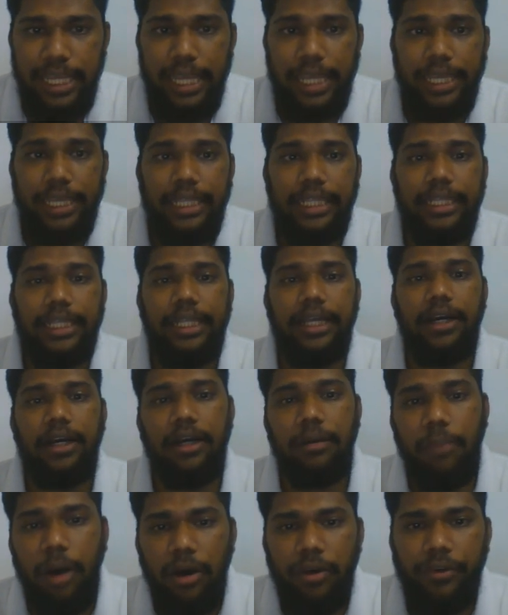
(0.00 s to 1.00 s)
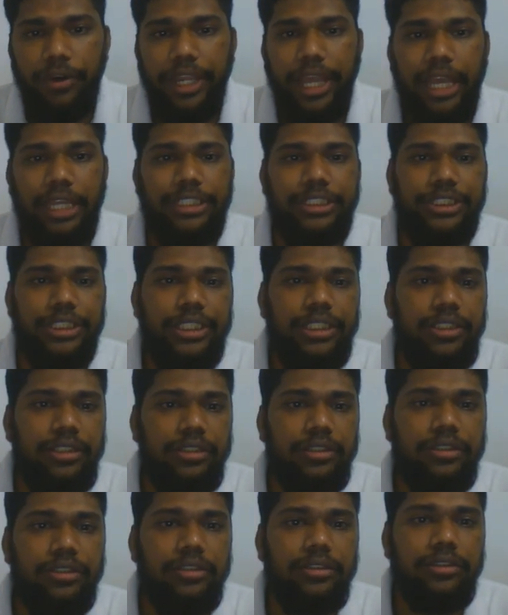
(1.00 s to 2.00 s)
In the above reaction,
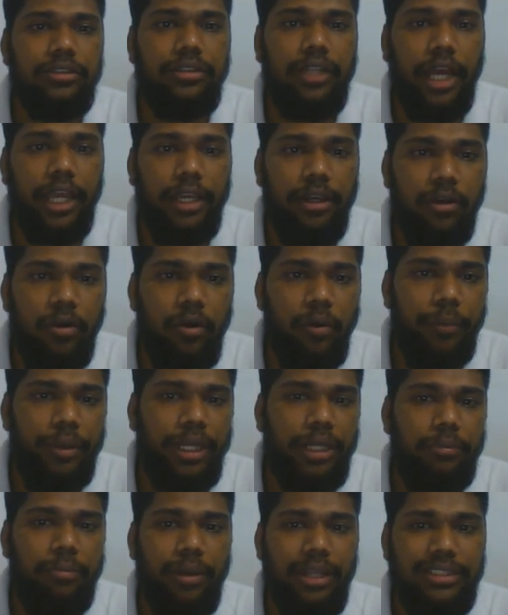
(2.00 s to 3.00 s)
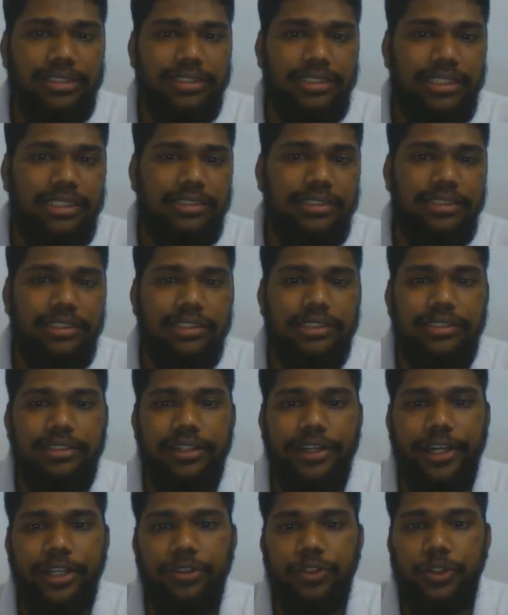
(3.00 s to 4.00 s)
dichromate plus 6 is
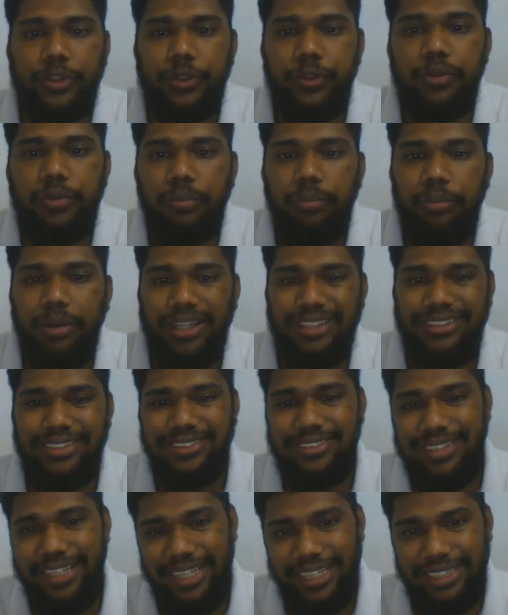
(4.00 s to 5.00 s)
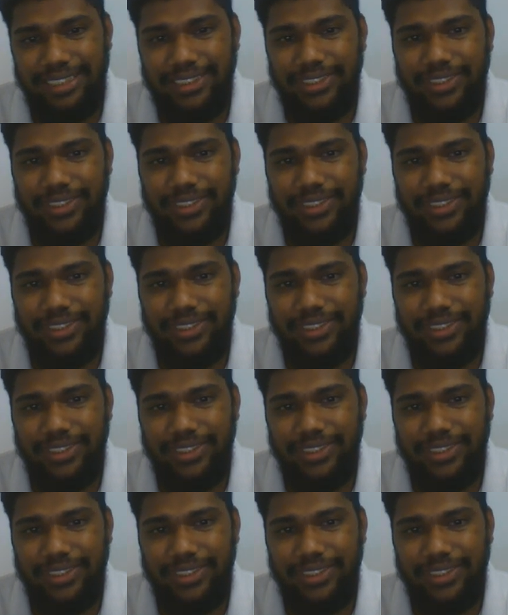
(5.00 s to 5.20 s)
reduced to plus 3.